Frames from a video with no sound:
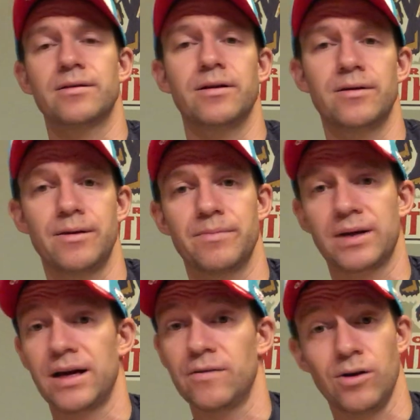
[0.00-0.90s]
you know, I'm
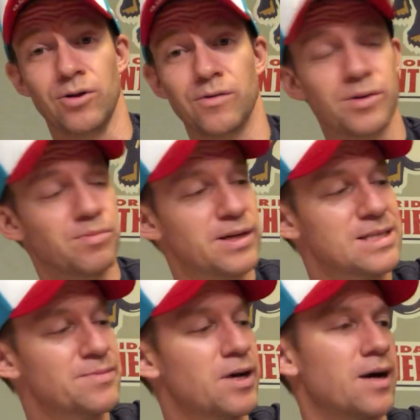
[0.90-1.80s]
kind of all over the
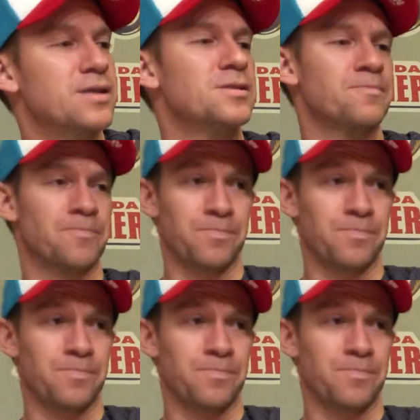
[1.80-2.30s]
place, to be honest.